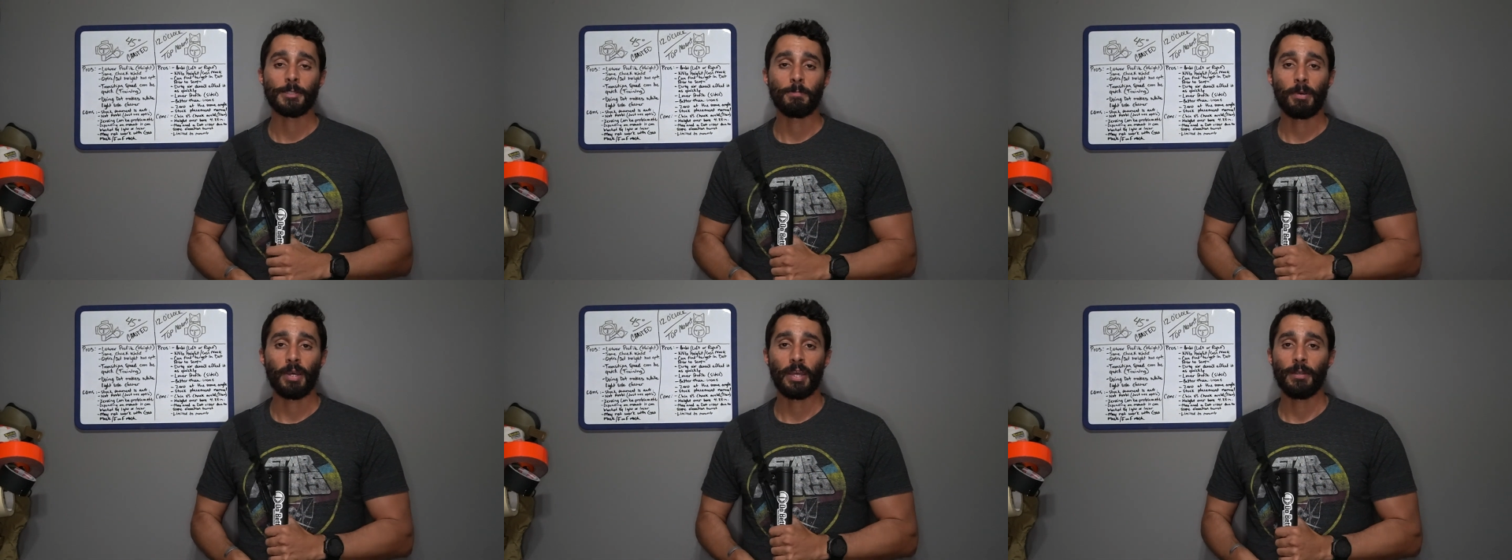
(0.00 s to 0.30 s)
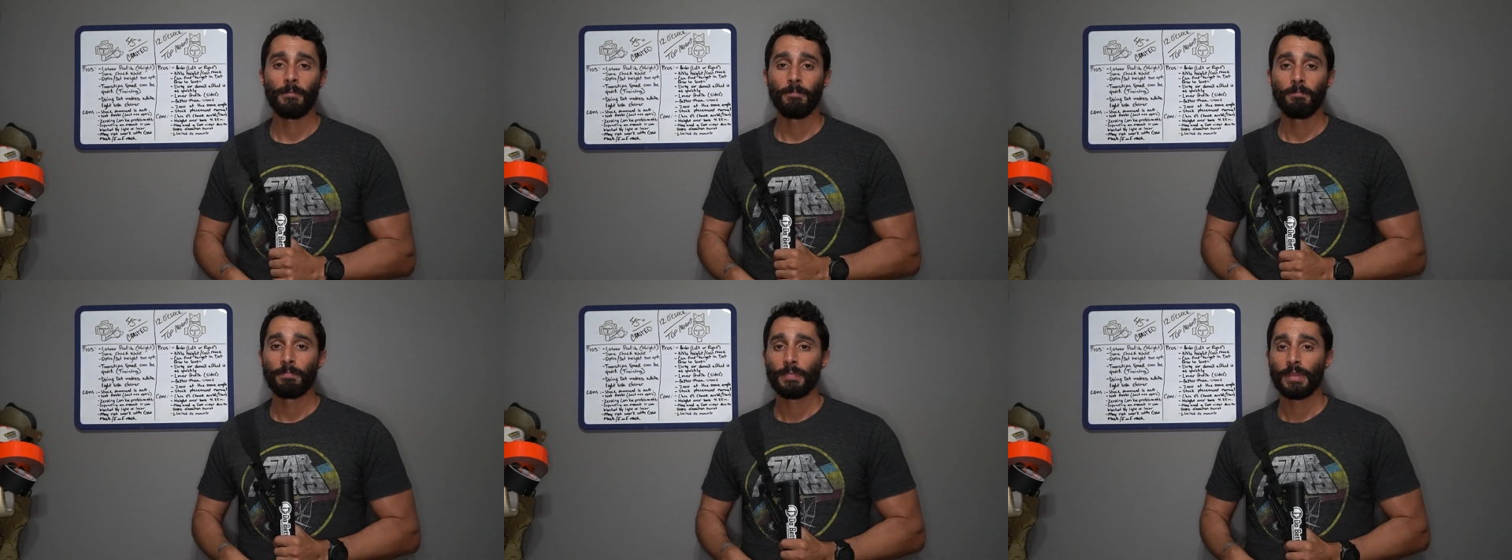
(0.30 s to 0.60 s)

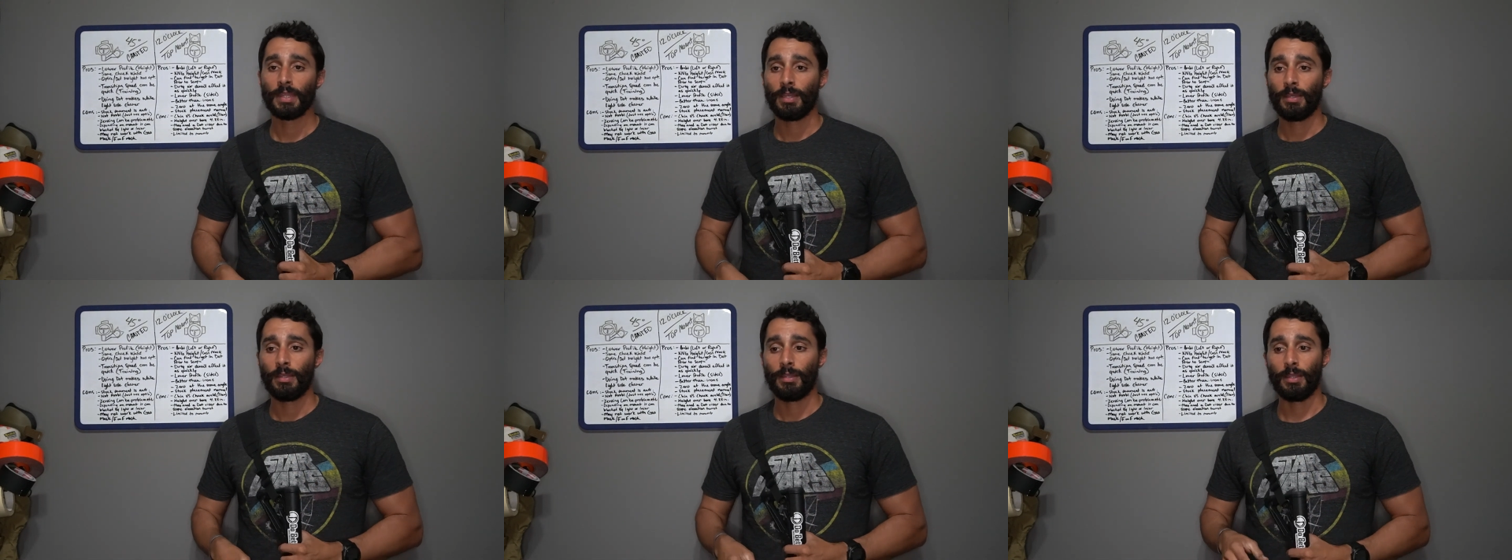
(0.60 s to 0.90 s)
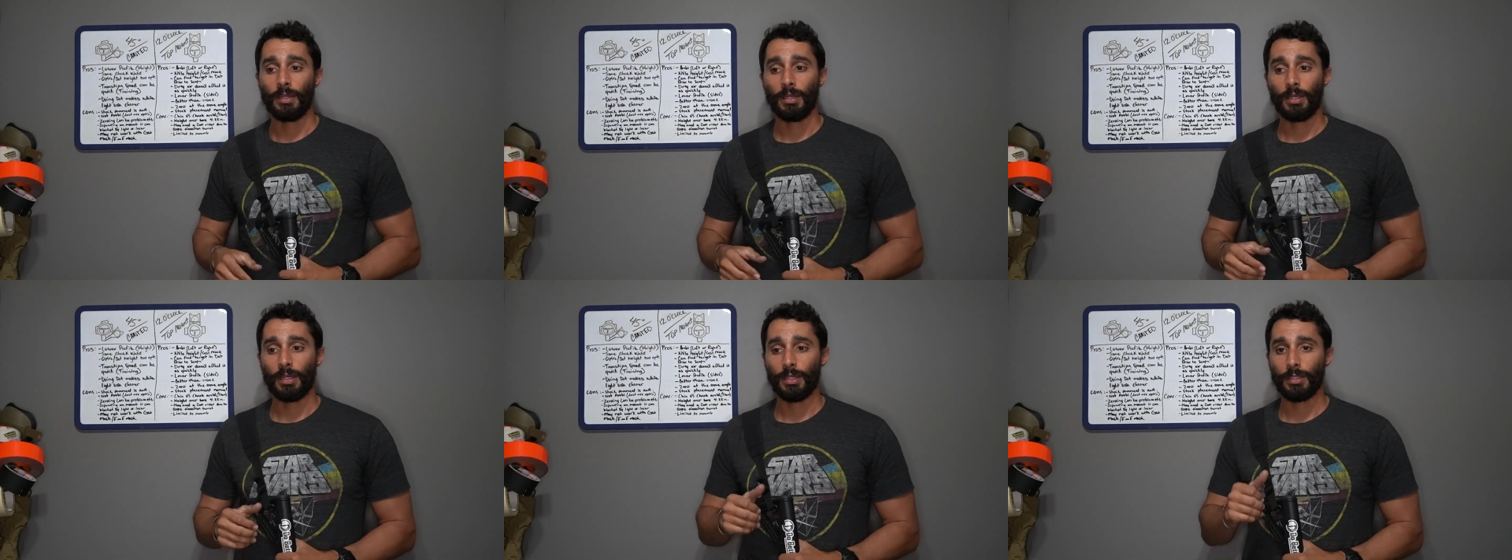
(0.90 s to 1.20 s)
But
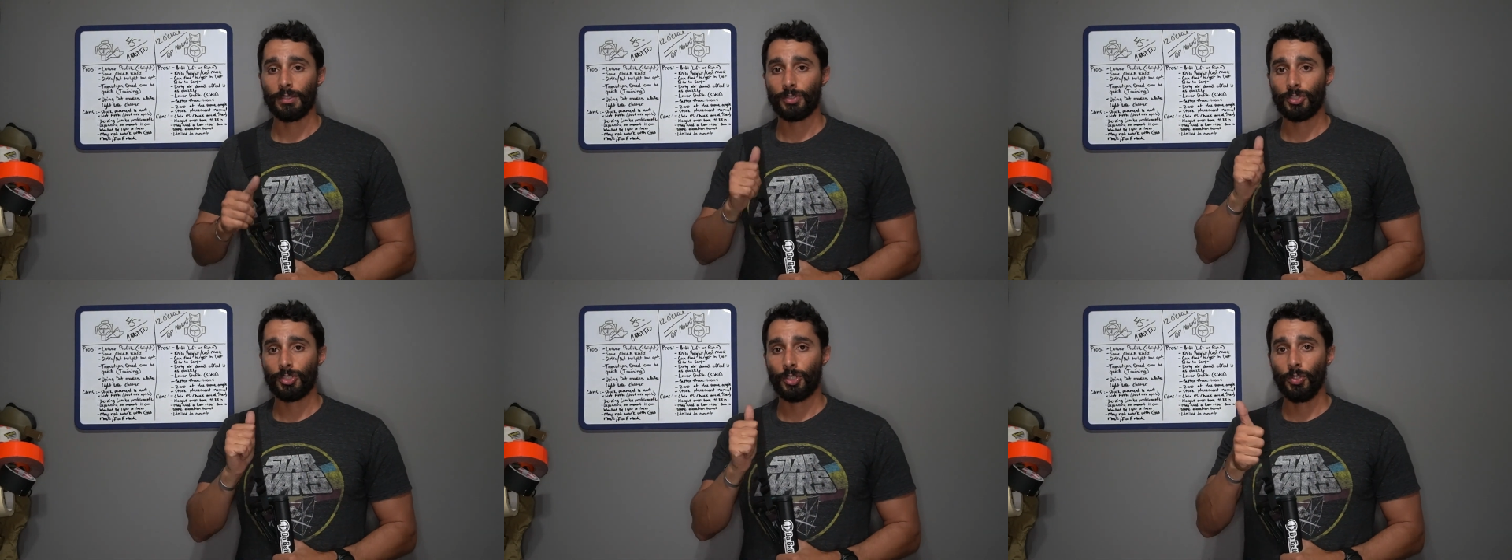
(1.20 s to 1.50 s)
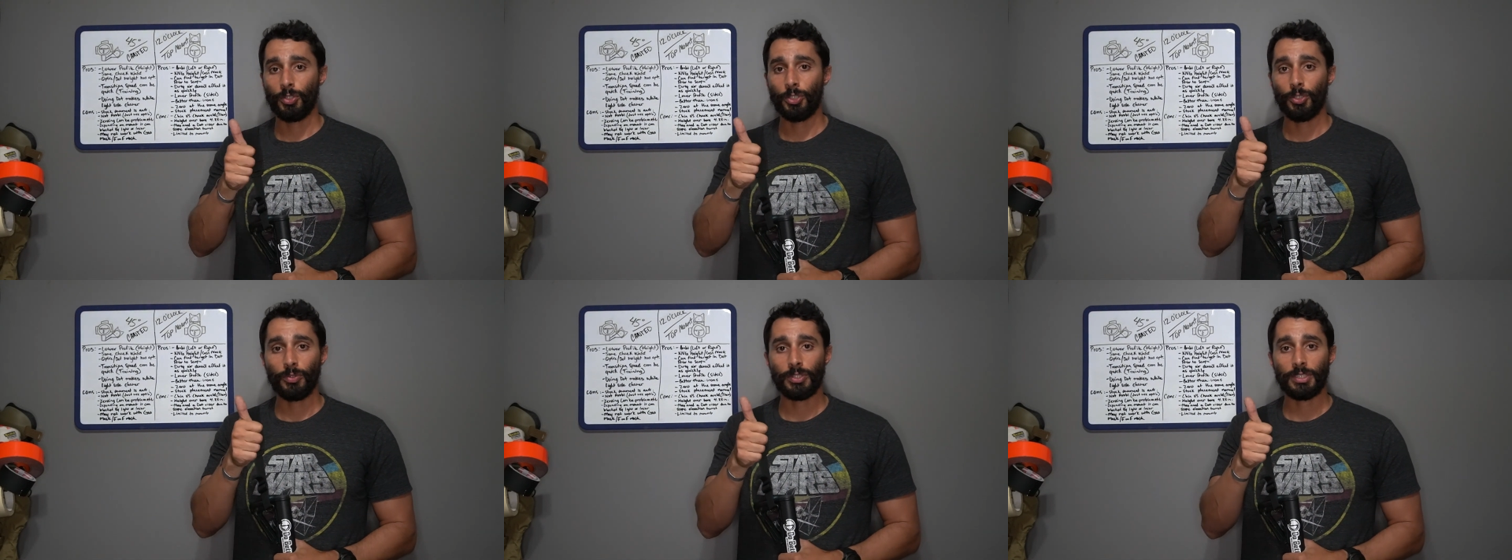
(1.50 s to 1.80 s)
the
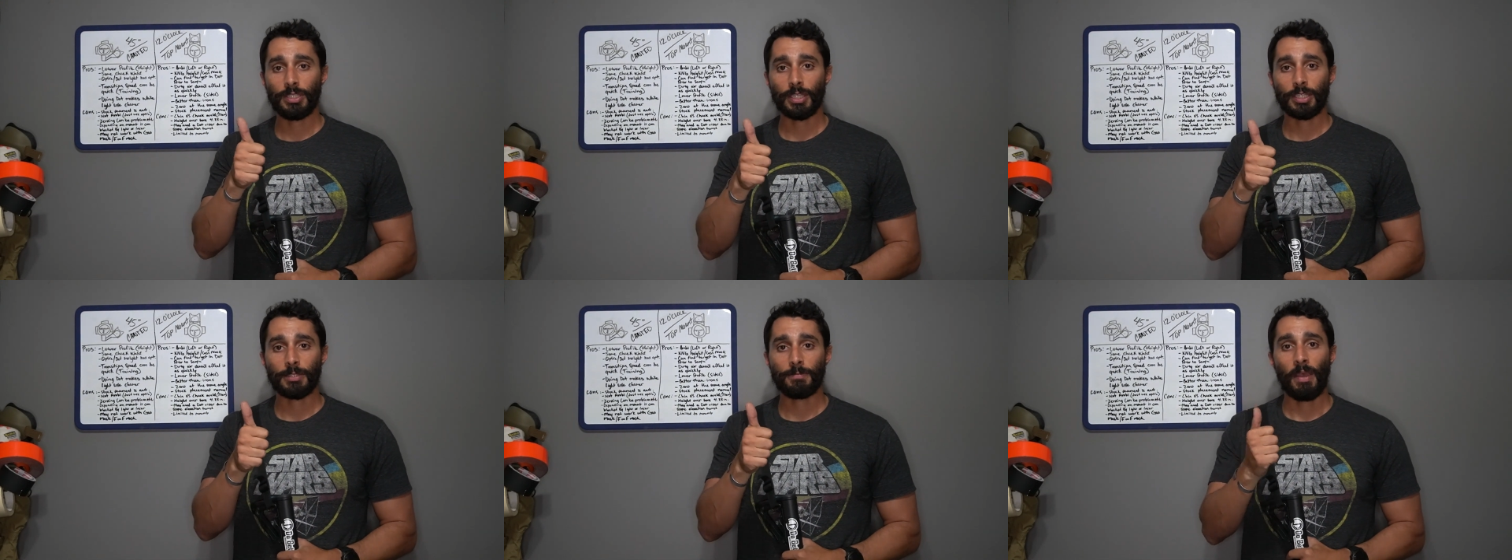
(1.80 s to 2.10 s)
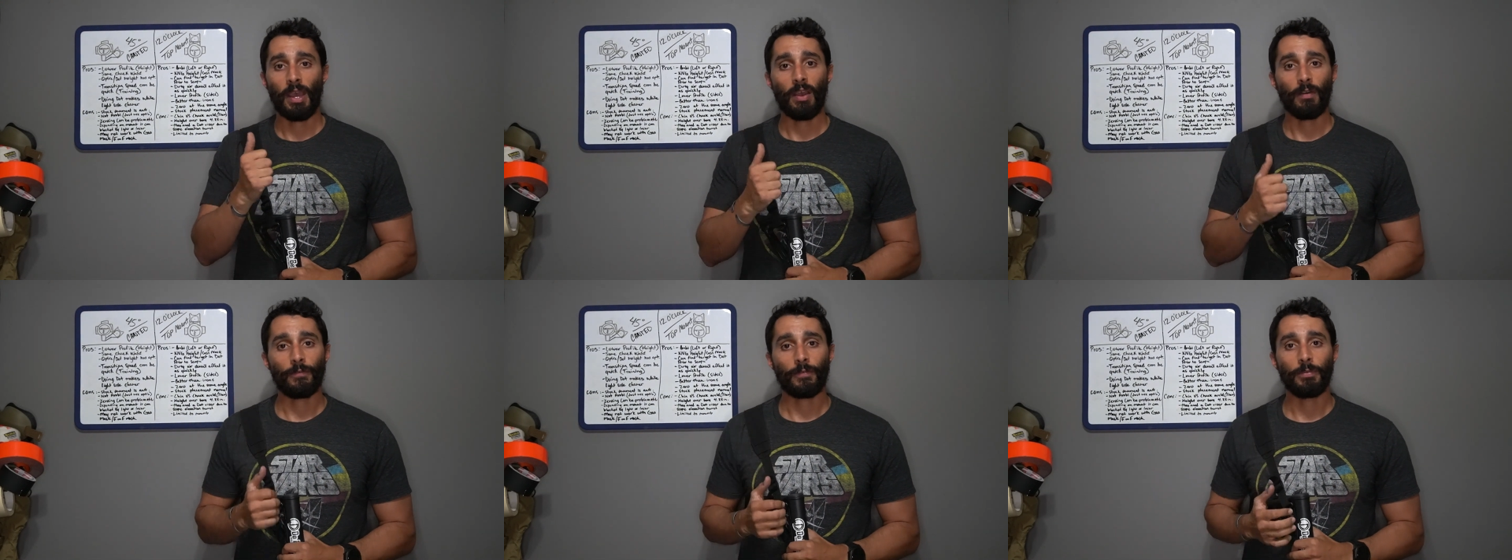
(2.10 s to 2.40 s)
226
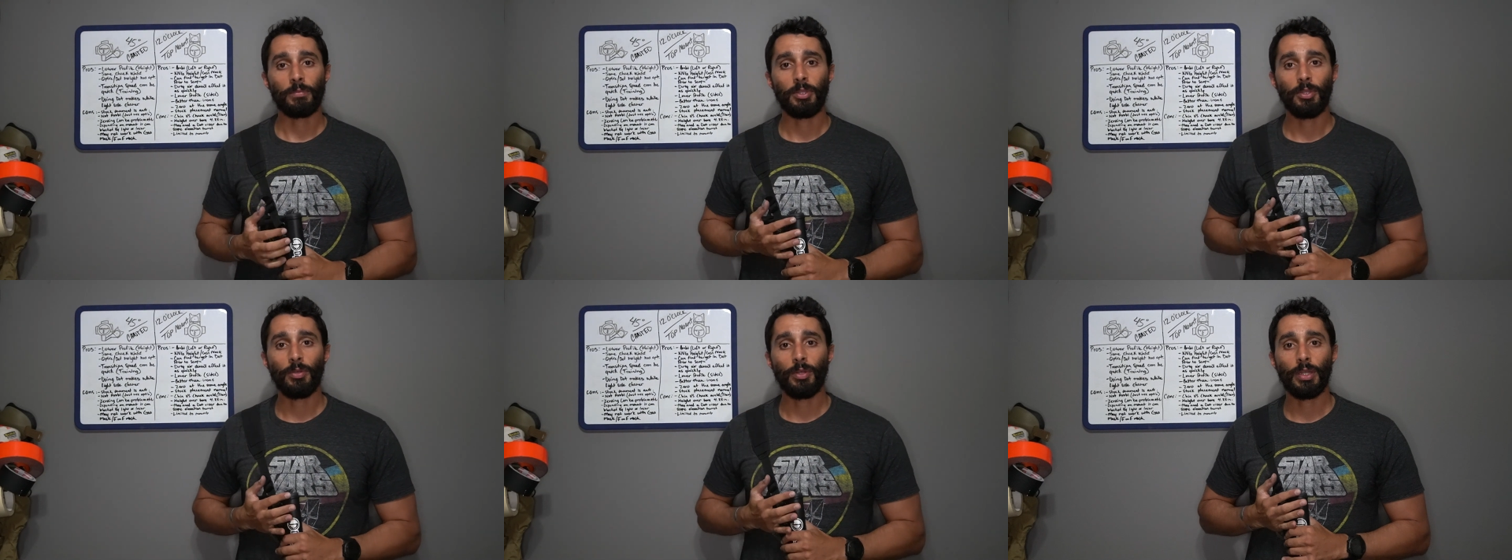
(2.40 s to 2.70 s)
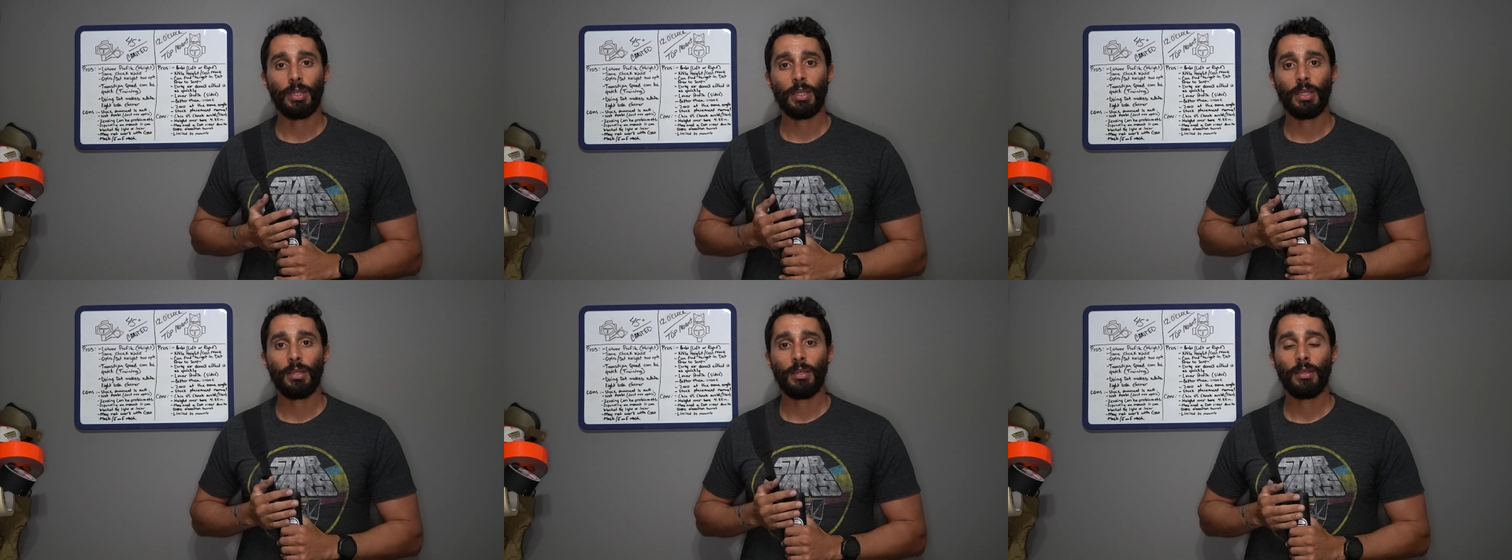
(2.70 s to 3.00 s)
mount from
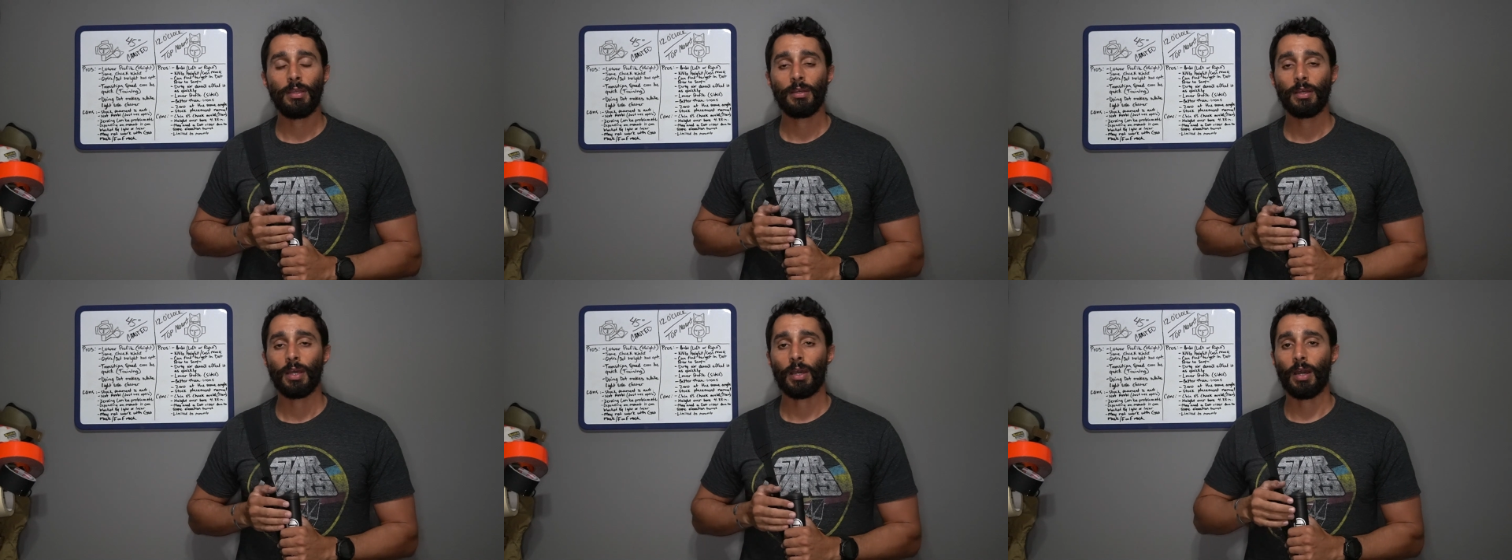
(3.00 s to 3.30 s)
Unity,